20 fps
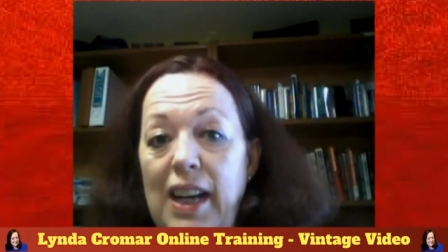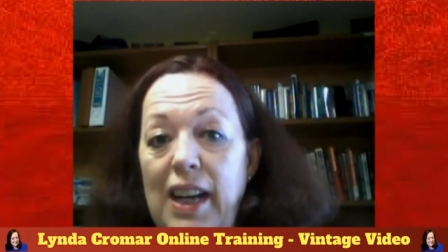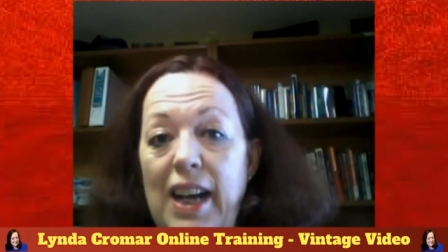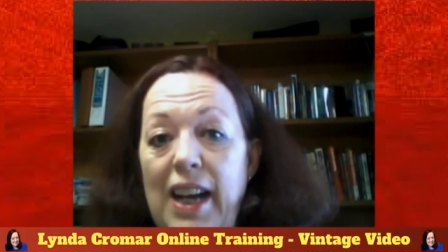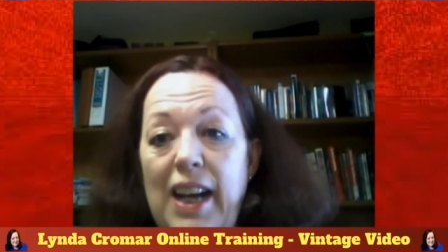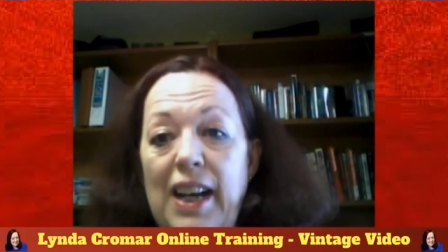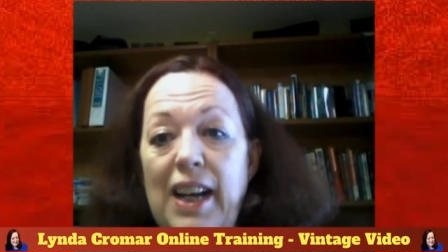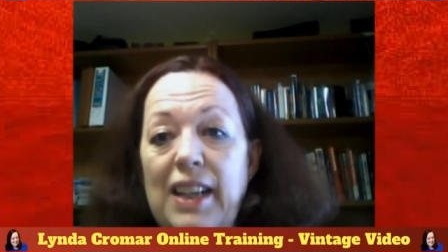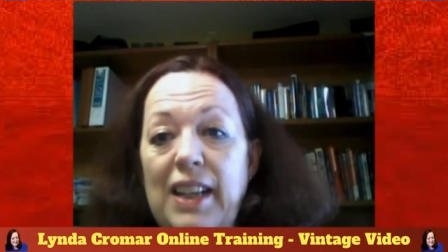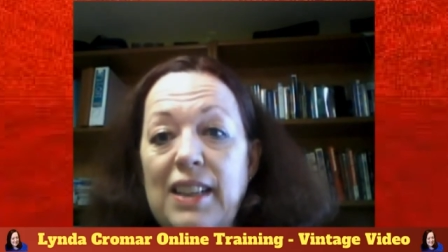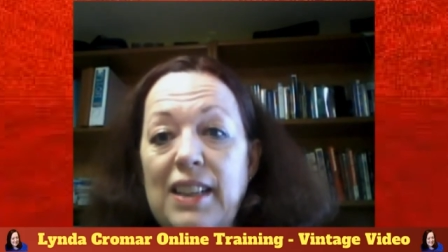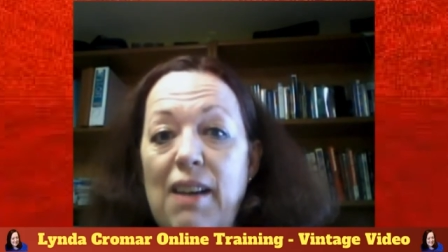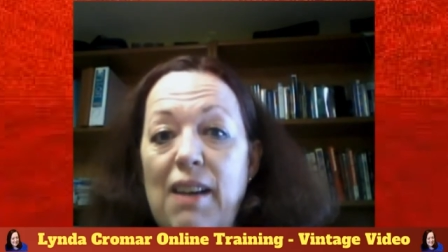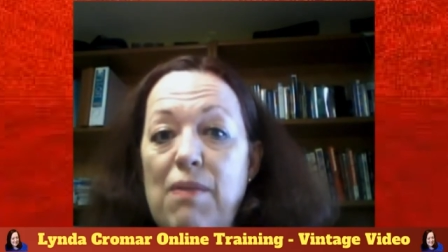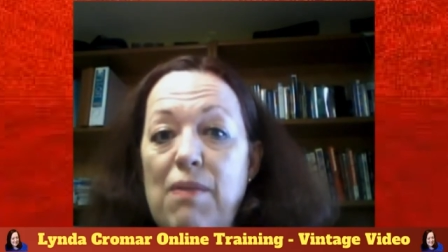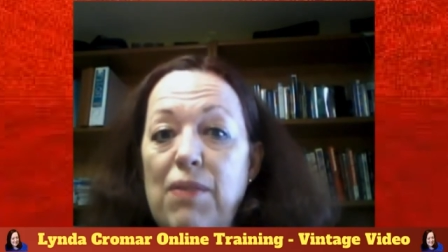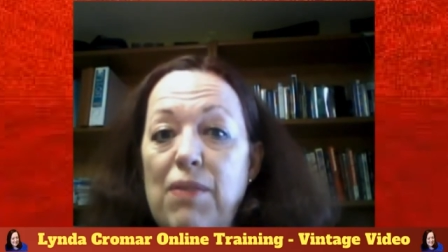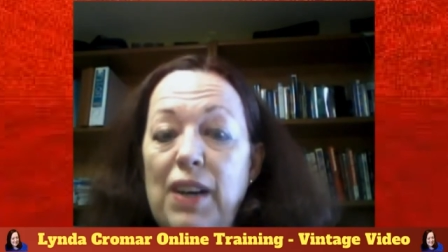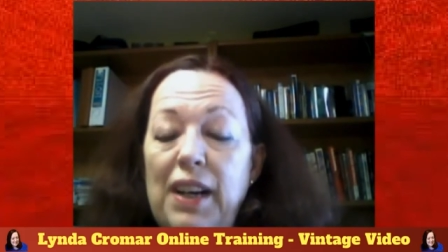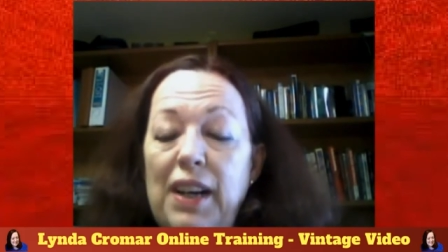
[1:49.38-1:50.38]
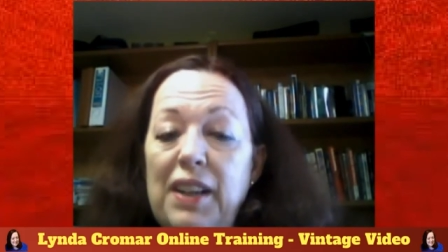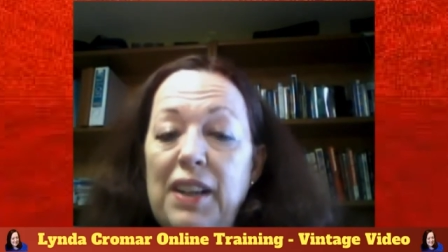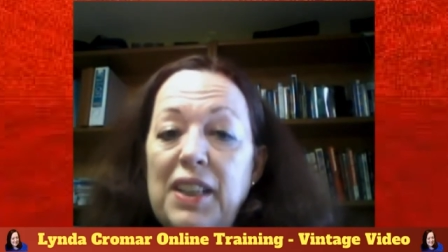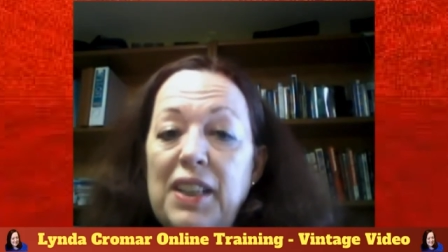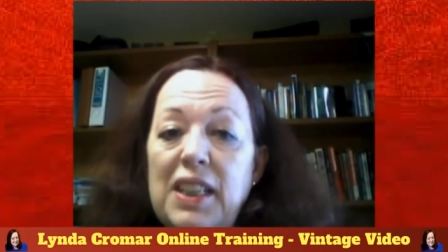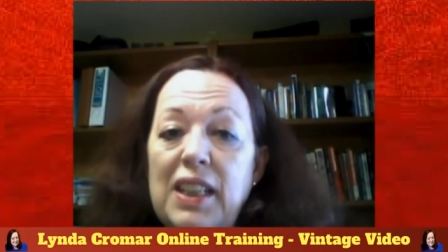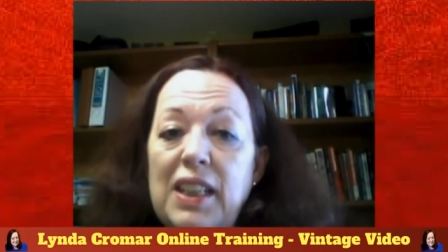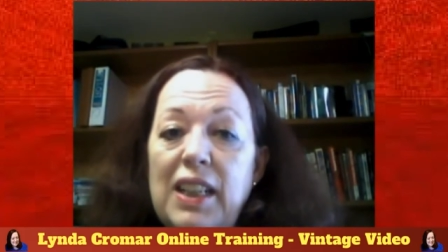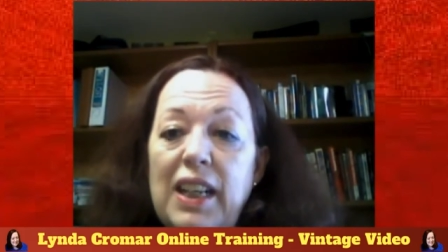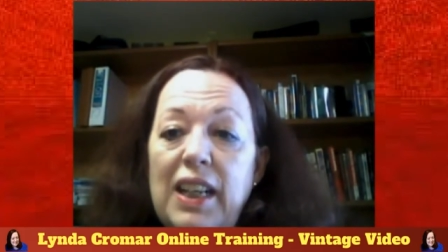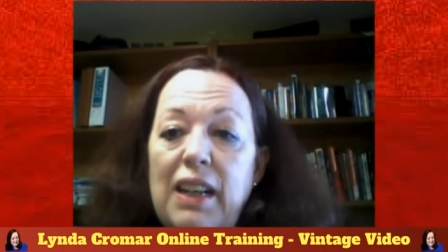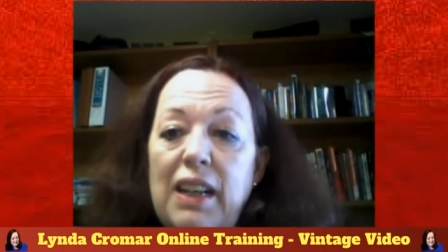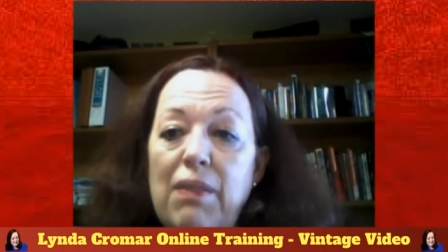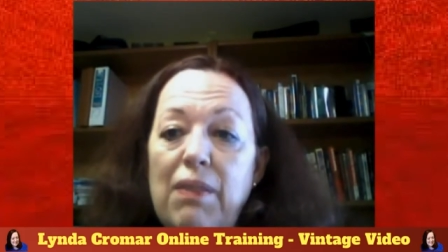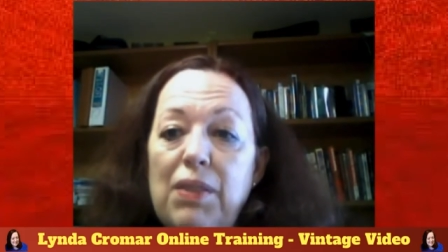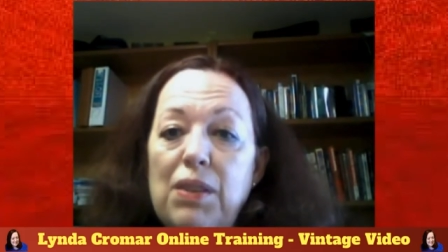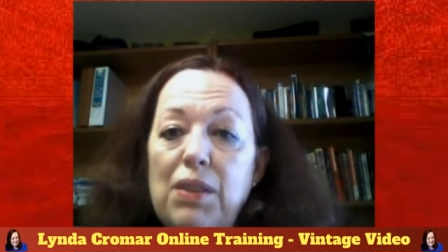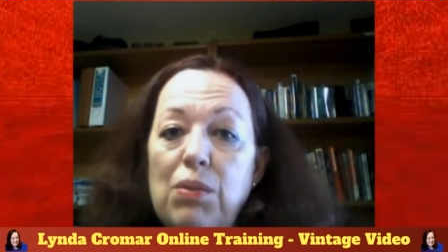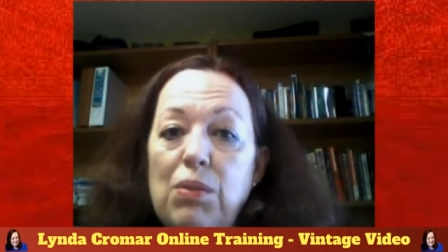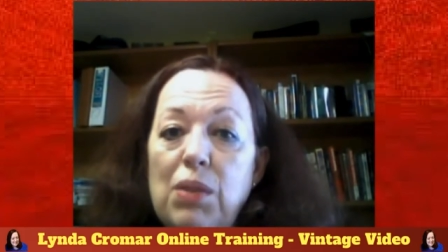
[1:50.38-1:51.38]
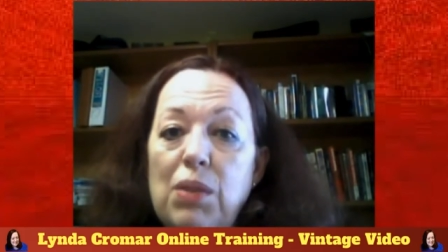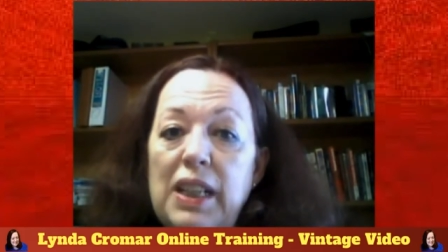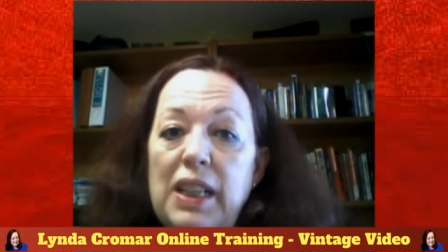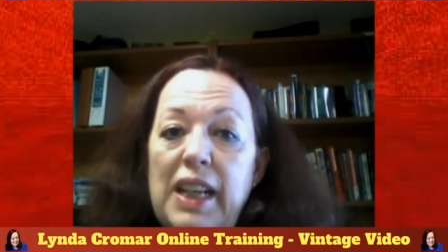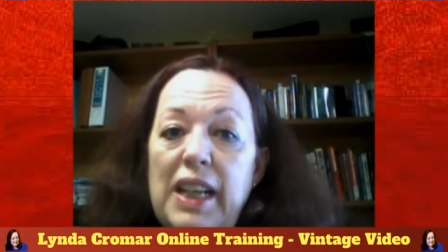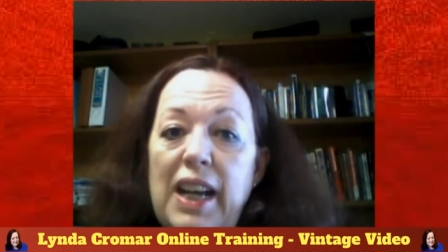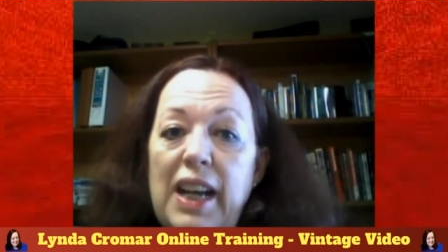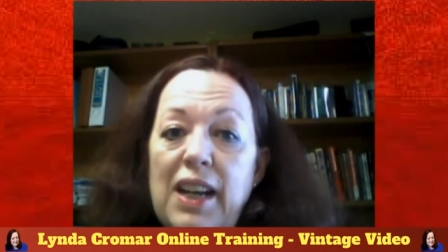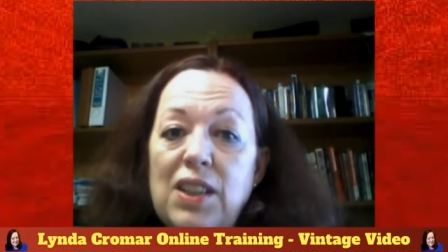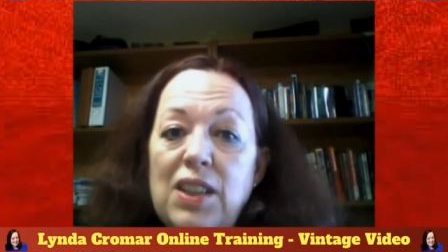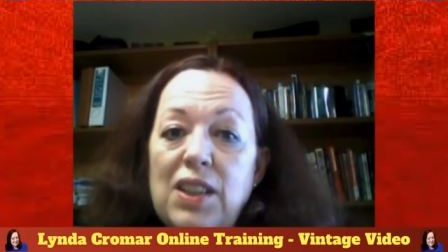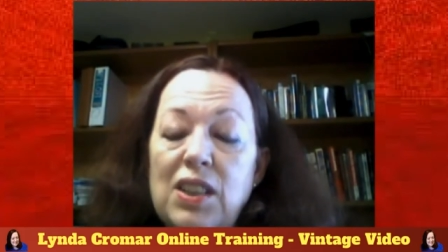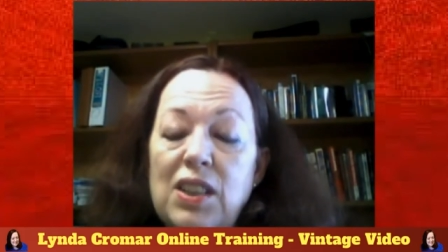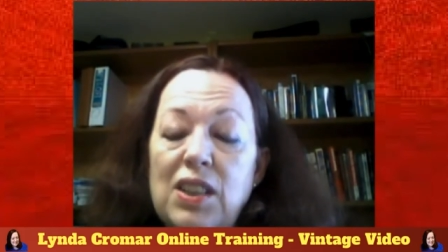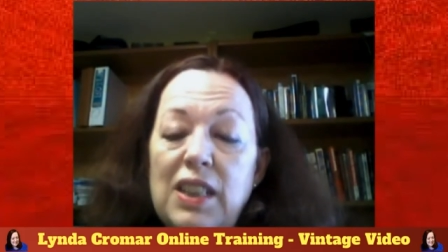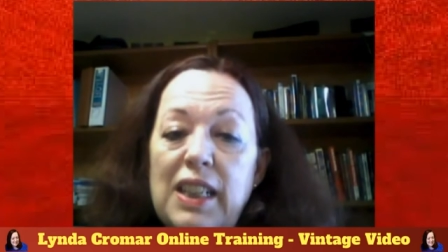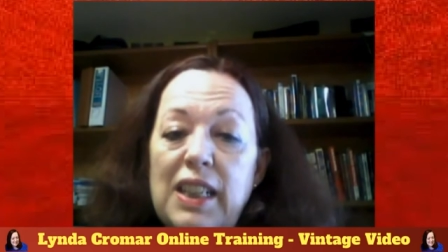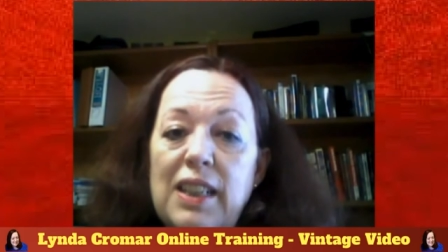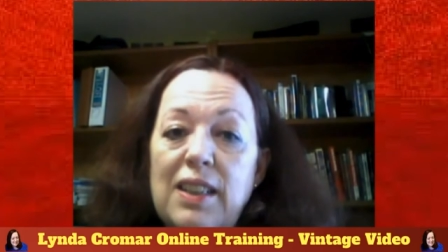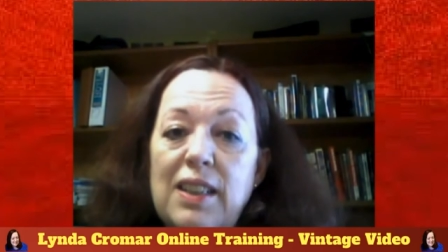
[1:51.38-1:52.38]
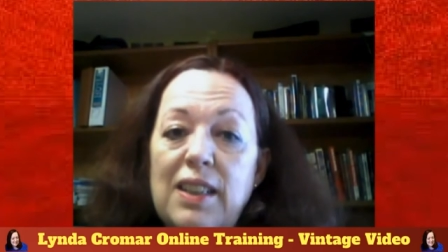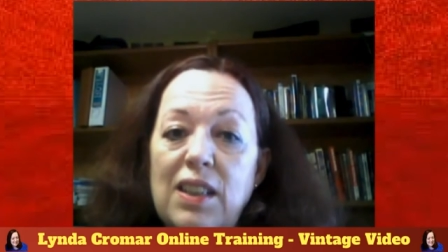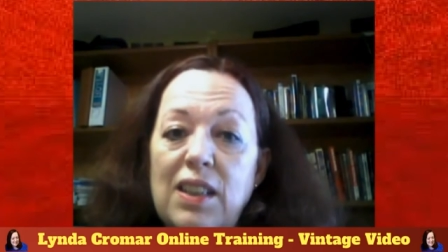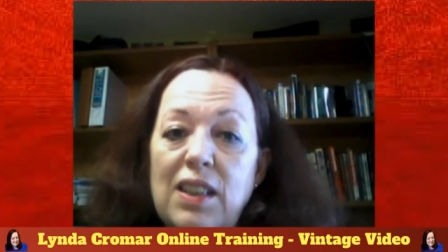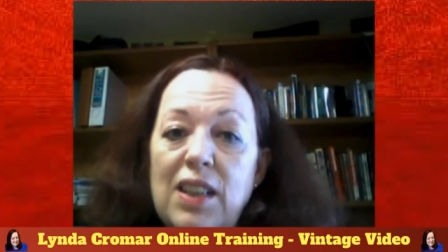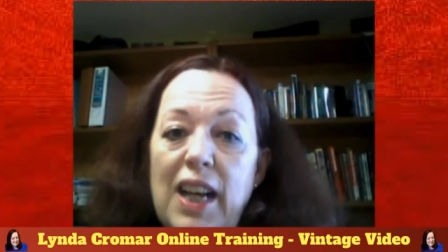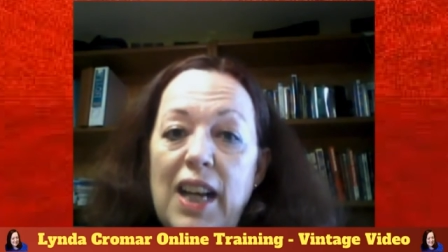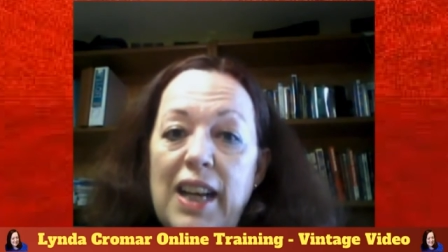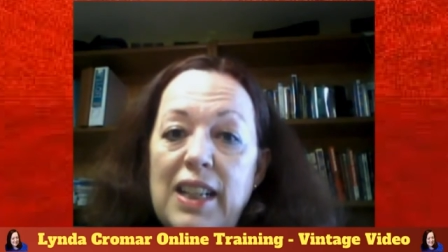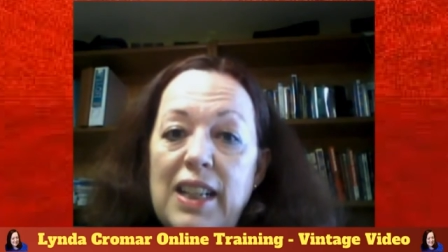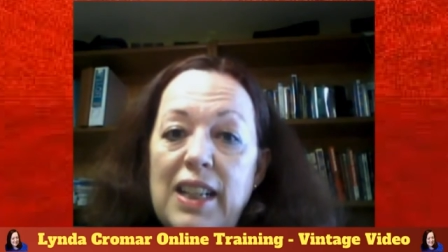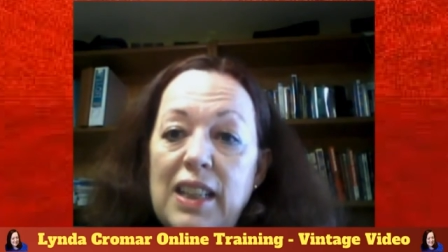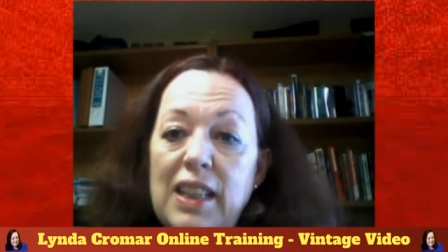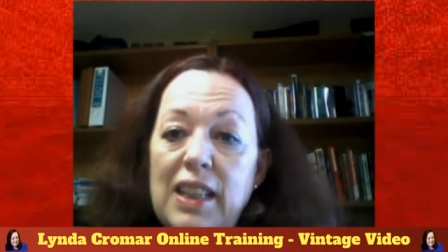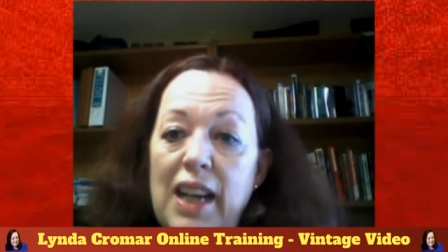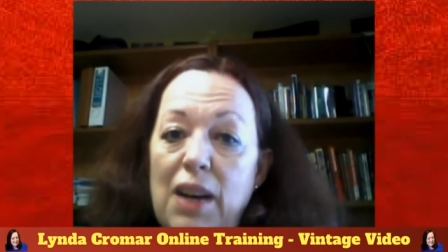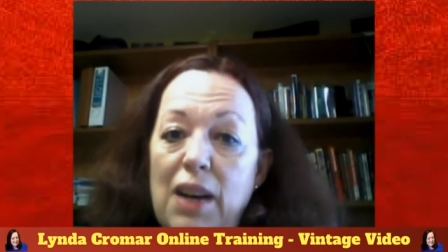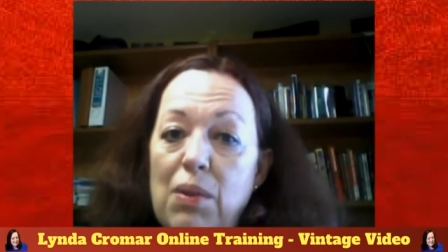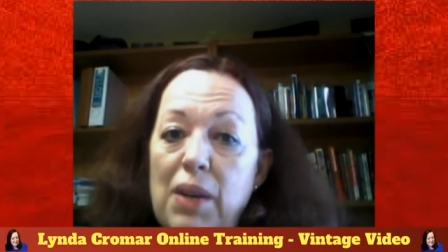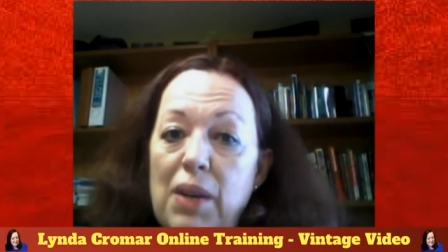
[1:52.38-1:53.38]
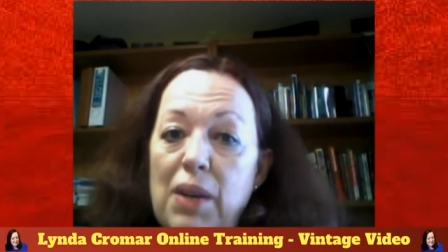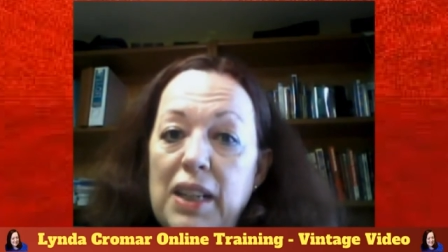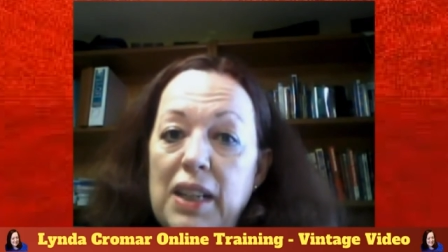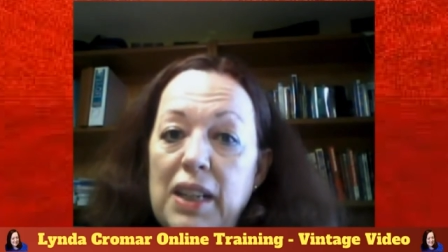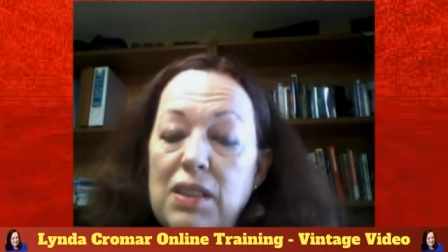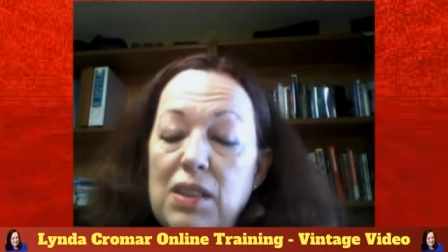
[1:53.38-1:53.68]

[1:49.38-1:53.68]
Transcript: And I've found that if you really actually look at it that way,